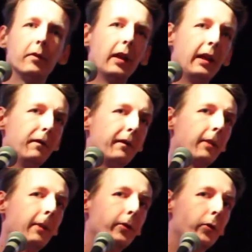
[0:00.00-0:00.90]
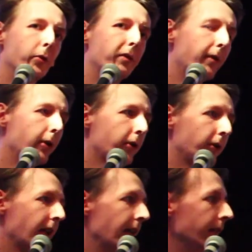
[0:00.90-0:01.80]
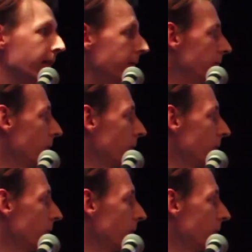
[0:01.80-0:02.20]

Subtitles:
and you think about the soldier first, you get